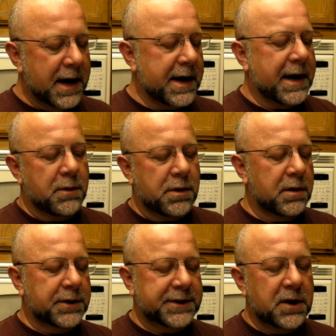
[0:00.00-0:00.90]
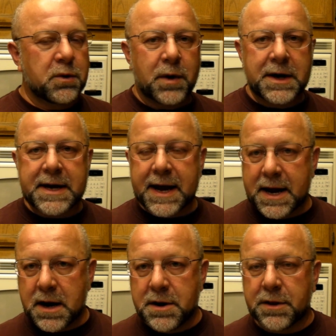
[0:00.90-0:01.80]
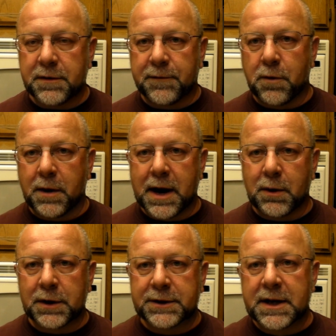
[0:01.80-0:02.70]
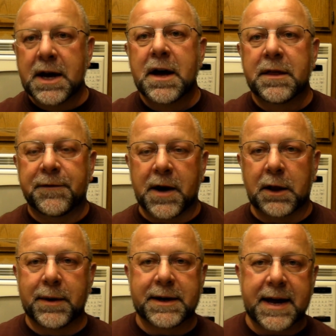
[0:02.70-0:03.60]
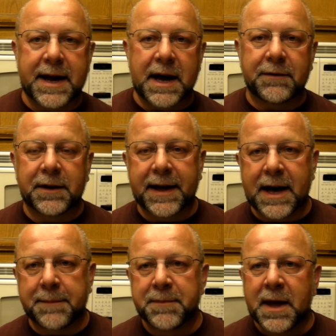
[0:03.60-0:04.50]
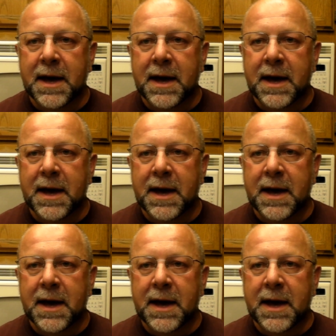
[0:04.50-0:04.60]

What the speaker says: an hour or so one day, another 4 hours the following day after that.